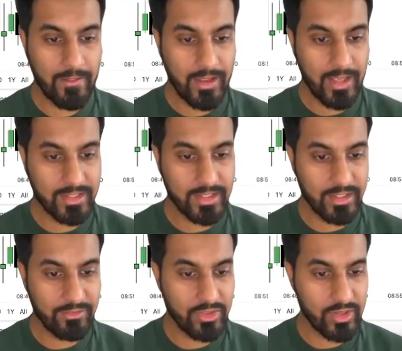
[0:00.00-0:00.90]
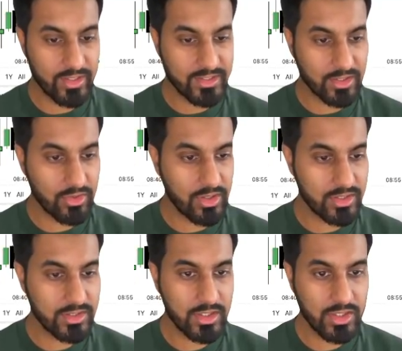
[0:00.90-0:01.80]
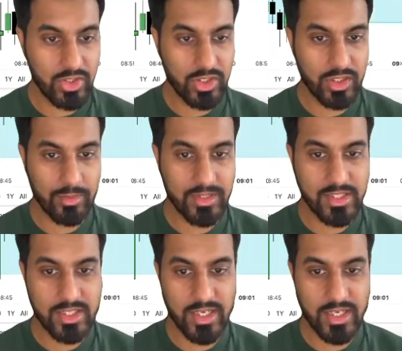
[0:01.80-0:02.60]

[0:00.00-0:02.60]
And then if you drag this across, you could have potentially